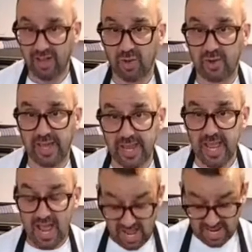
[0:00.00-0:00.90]
okay?
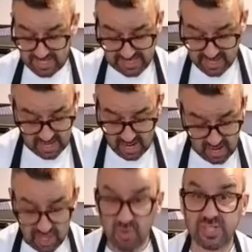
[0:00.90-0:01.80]
I see,
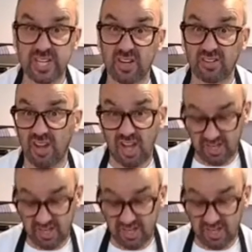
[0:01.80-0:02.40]
you see on